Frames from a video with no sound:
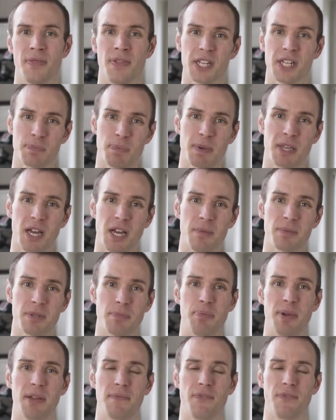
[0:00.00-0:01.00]
this becomes a
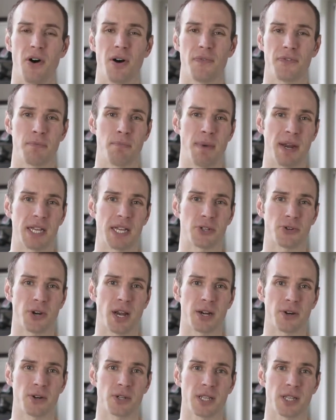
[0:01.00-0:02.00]
pitfall for many
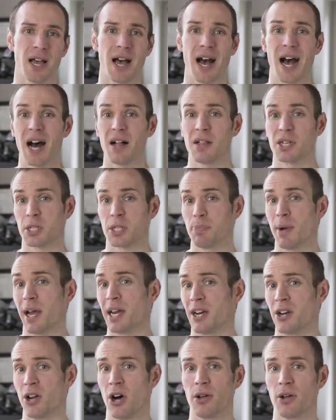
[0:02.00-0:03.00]
traders. I'll
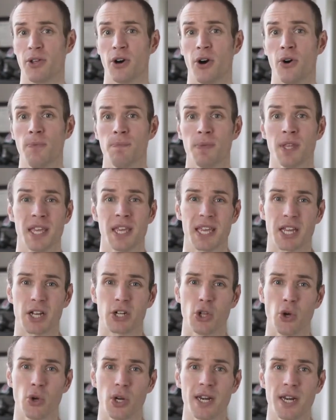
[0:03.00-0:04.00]
explain it all though,
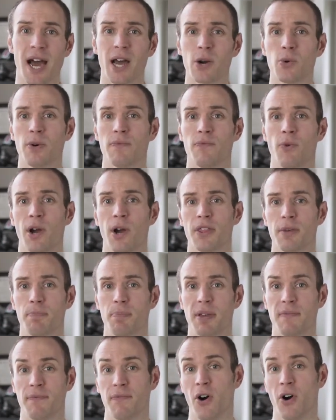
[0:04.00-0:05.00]
including how to avoid the
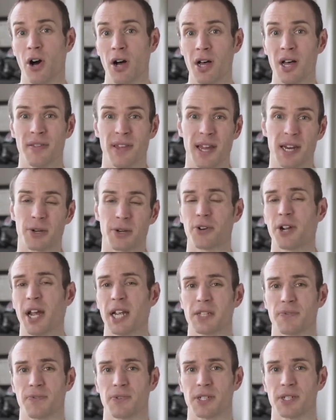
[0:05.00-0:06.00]
pitfall that it
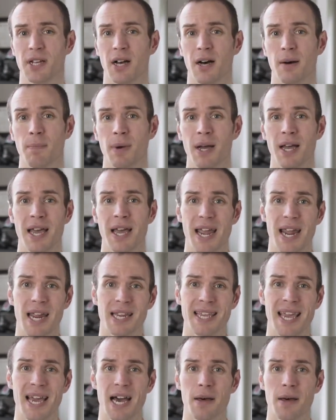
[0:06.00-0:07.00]
creates for some.
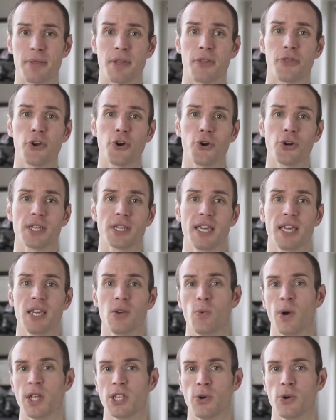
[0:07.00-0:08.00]
And yeah, the third
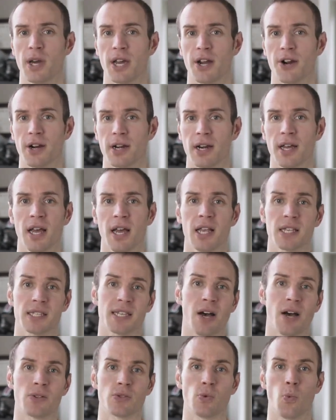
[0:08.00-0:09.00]
key, when you hear it,
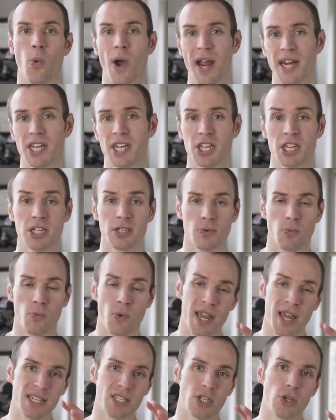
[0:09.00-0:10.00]
sounds way too good,
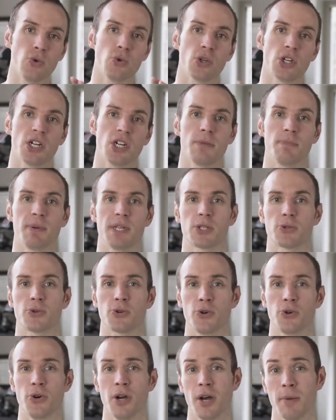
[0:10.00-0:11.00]
way too good to be
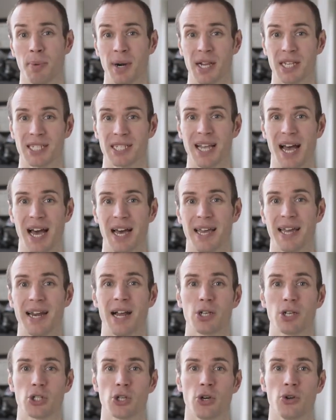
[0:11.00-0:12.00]
true, but it's not, and
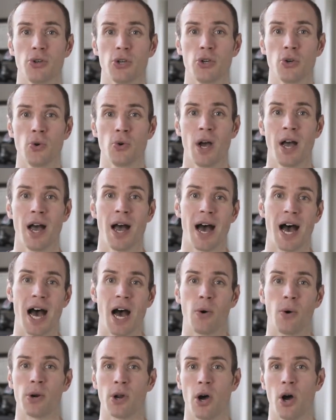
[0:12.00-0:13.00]
I'll show you
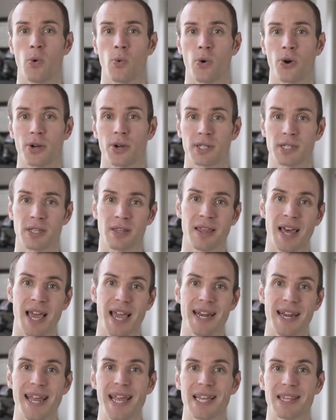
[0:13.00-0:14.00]
how it all works.
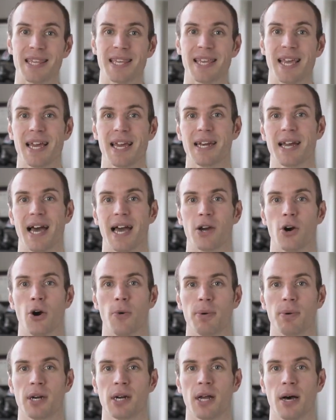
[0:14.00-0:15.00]
Then at the end, I
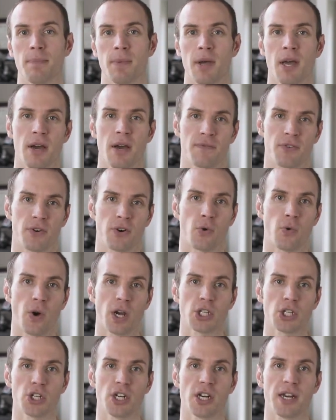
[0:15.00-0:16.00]
open it up for a
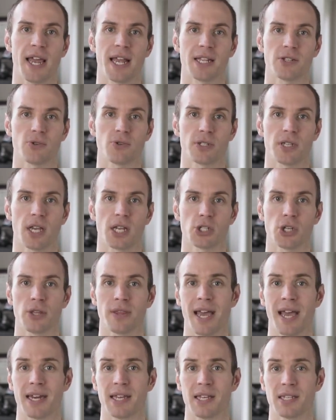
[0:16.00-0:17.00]
question and answer session
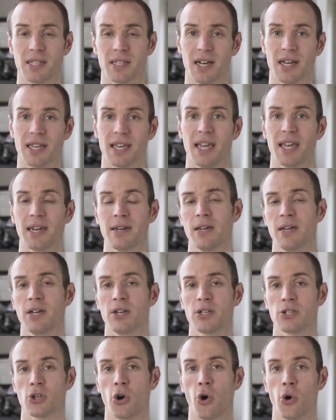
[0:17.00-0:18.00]
that is, again,
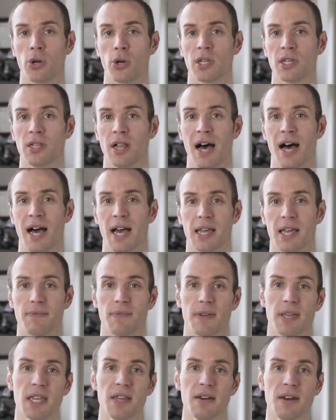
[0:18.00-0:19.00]
totally live.
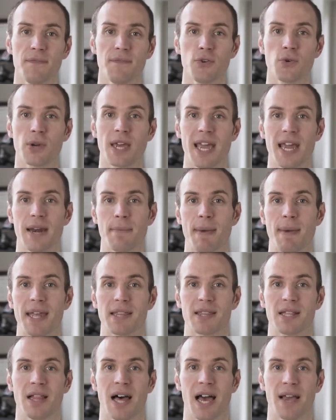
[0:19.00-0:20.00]
Even if you can't
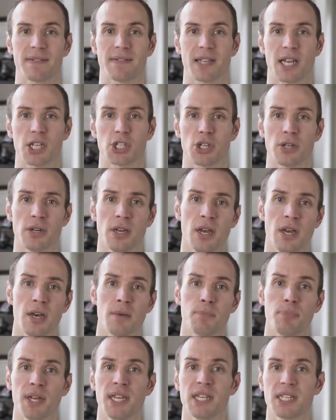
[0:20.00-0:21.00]
make the live session,
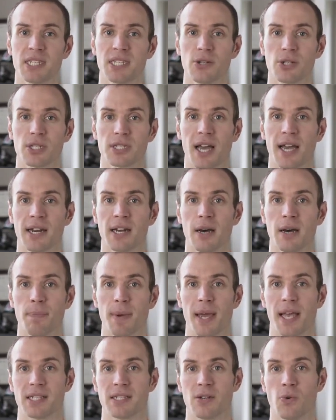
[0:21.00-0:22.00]
please still sign
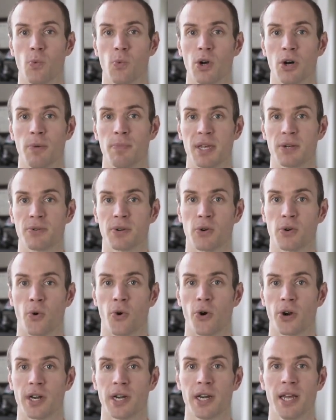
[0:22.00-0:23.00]
up as it will be
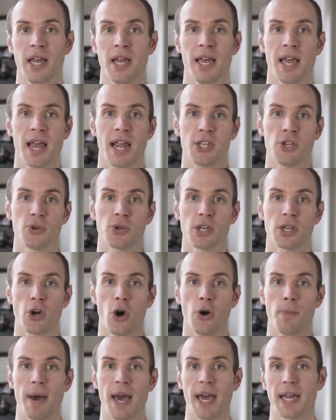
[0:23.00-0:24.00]
recorded, and you can
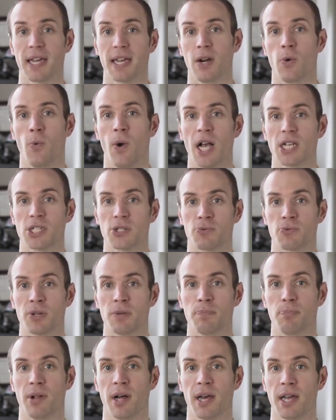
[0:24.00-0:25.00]
go back and watch the
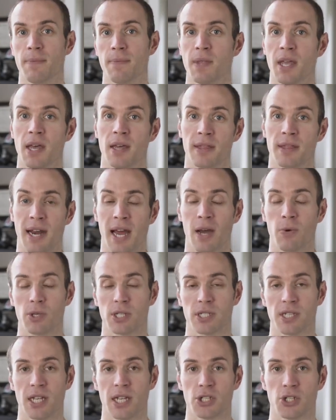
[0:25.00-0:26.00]
replay that I will
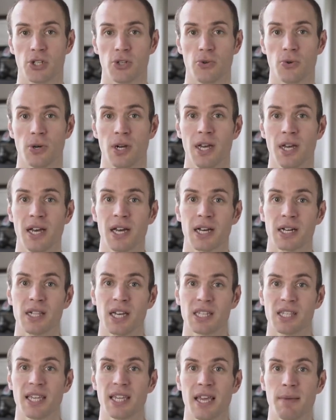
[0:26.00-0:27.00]
send you.
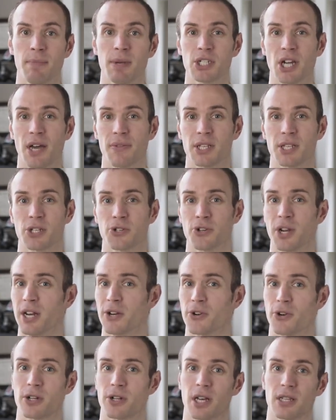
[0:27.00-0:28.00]
Click the image on the
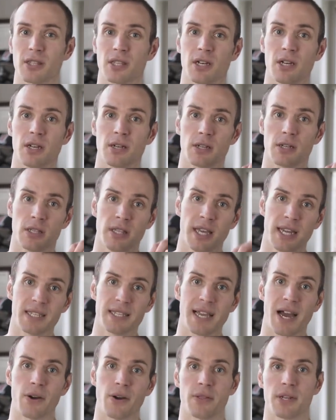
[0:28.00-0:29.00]
screen or click the link
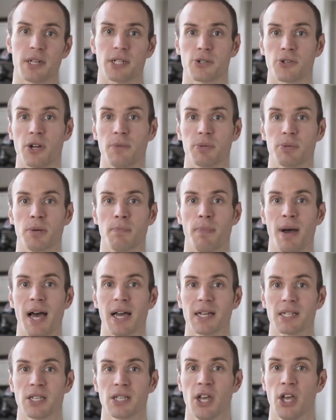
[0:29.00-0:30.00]
down in the description
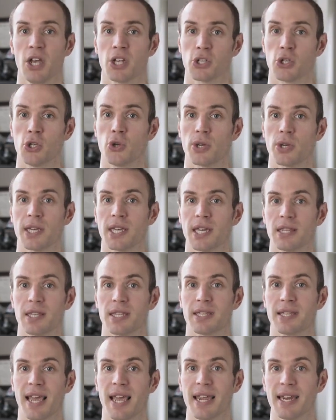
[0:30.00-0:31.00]
box so you can get
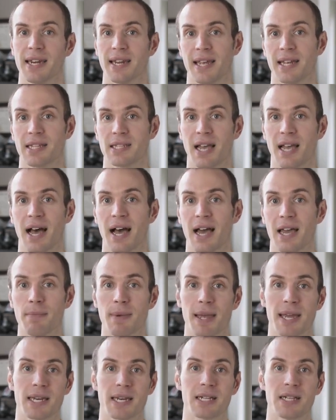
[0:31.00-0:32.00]
the date and
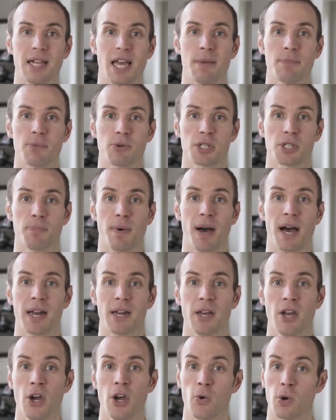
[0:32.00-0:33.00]
time and claim your
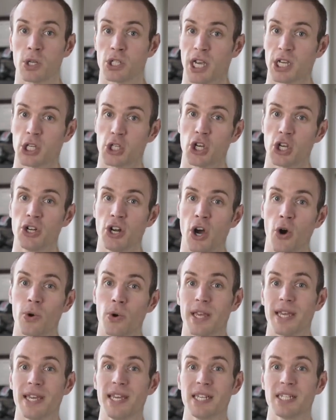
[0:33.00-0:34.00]
spot, which I should
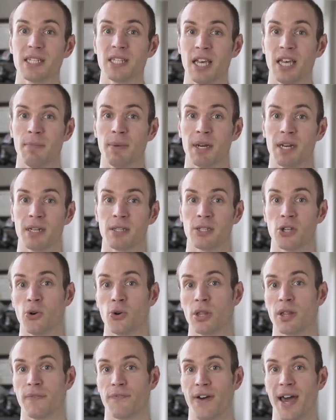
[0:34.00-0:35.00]
note is limited due
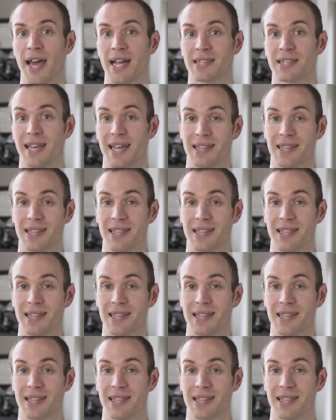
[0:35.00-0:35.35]
to the fact